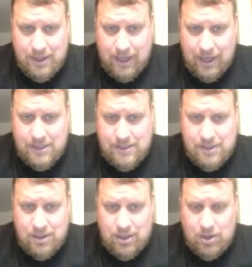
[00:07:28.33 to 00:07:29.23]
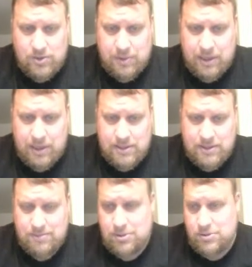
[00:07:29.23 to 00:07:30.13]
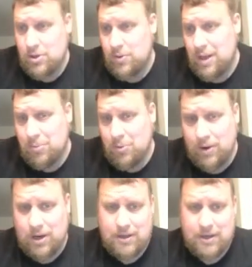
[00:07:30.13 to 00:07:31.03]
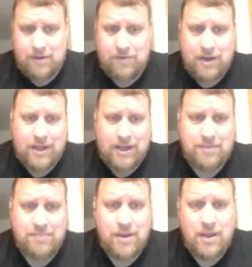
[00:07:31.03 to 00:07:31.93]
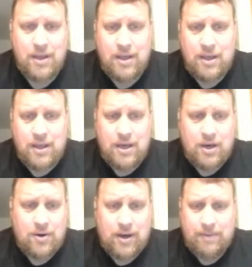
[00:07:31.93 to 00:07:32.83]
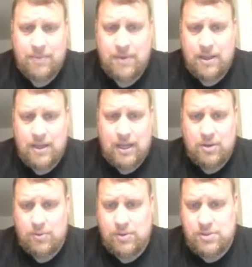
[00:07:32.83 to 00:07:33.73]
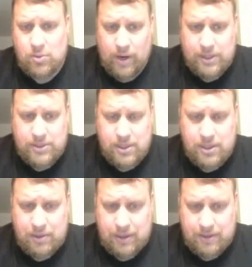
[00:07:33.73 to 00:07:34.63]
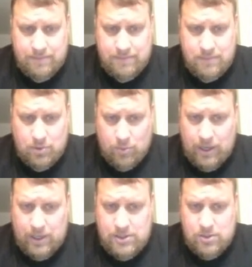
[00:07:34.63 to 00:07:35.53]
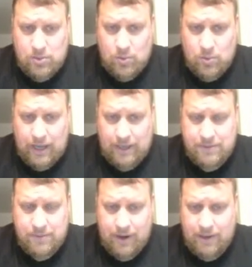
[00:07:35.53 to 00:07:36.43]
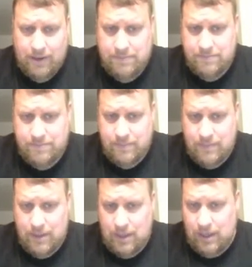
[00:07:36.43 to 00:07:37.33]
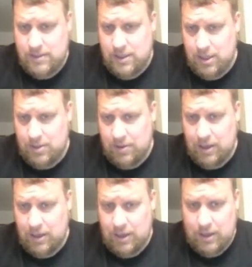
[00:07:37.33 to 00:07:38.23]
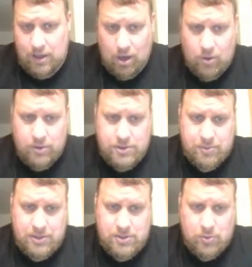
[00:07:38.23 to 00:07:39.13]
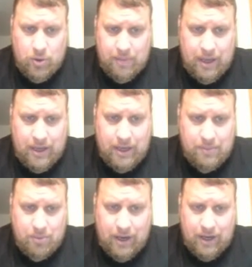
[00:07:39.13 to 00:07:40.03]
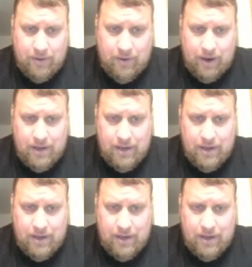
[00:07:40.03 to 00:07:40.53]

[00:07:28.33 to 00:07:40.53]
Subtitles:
And it's closed because there's no endpoint on infinity. All right, and then what's the range going to be? The range is the y, right? It's going to be, oh, it should be a square bracket, right?